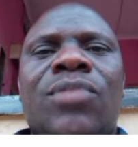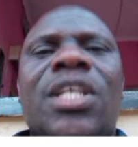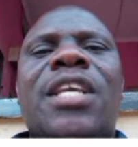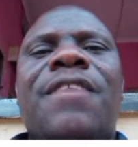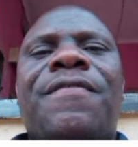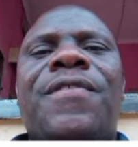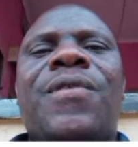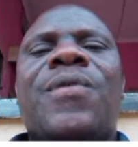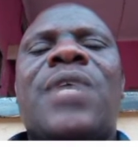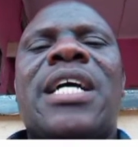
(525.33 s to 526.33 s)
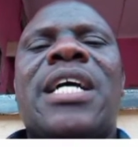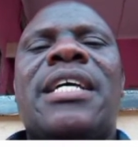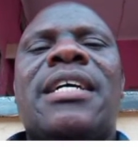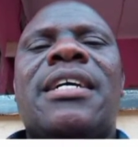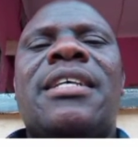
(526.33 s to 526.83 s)
If you are
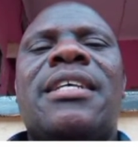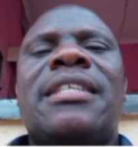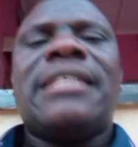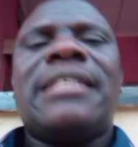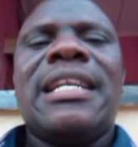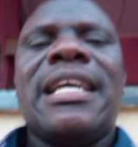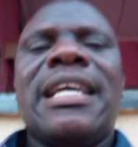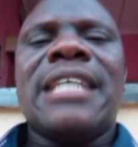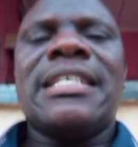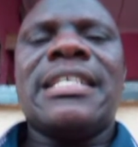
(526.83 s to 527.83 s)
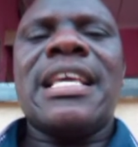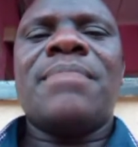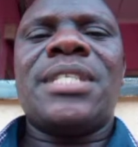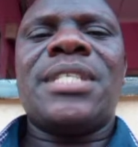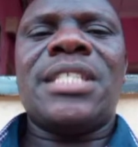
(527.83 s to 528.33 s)
seated like as I
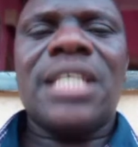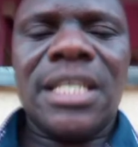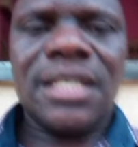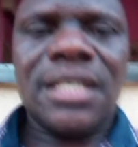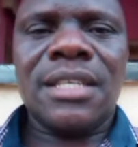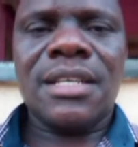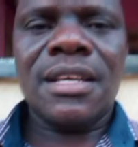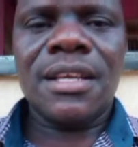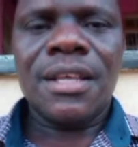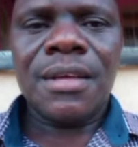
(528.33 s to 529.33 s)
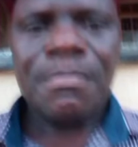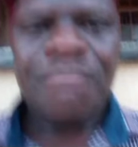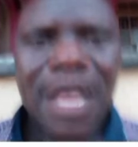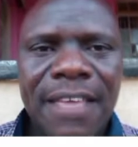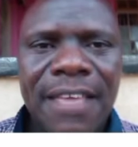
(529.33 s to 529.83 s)
am sitting,
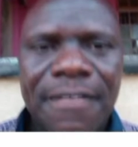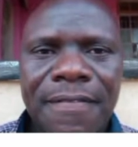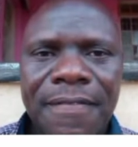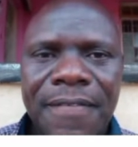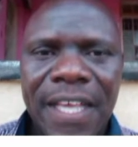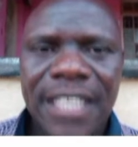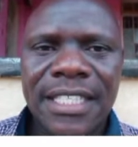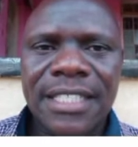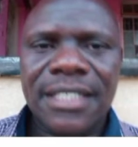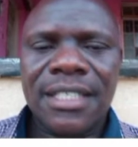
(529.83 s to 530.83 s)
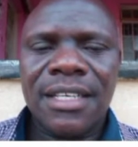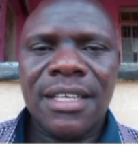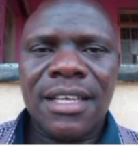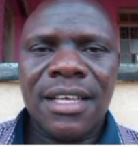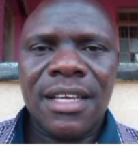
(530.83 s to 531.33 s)
my face
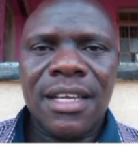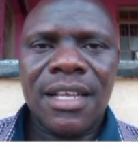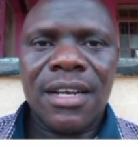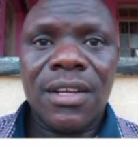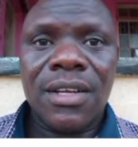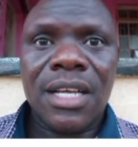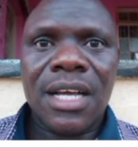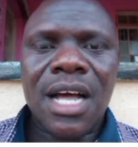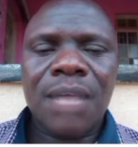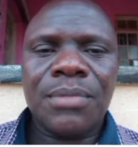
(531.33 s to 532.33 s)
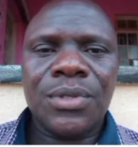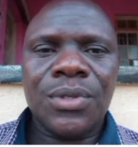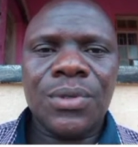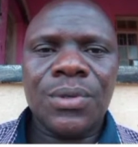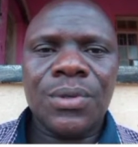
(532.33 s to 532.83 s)
looking up to
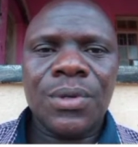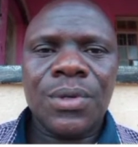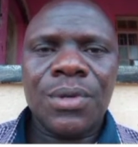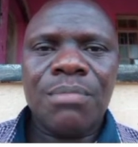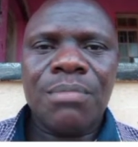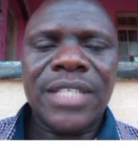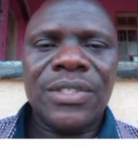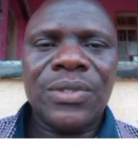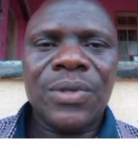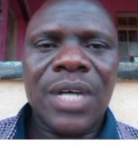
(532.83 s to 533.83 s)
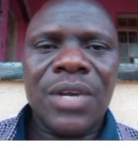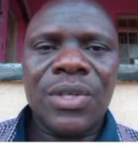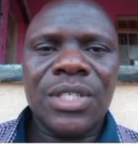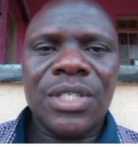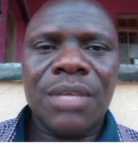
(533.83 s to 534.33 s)
you, but you are
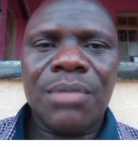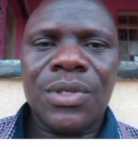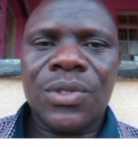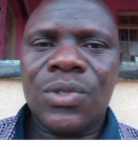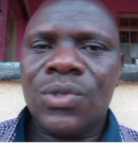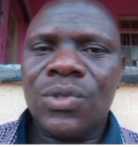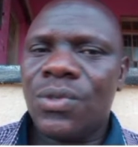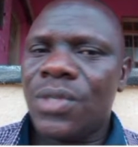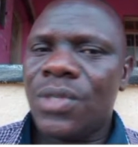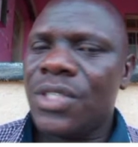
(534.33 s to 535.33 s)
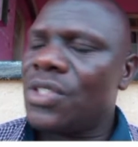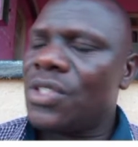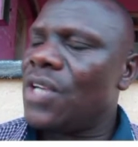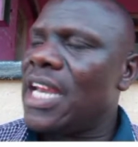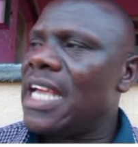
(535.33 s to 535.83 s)
not able to twist
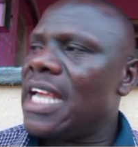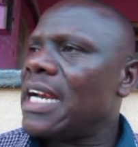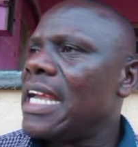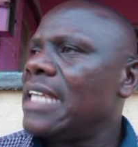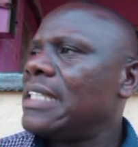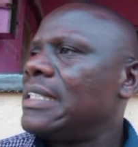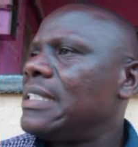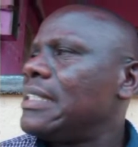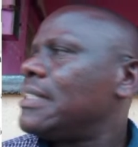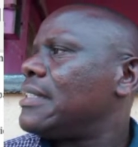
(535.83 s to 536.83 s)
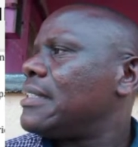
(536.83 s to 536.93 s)
your neck like this,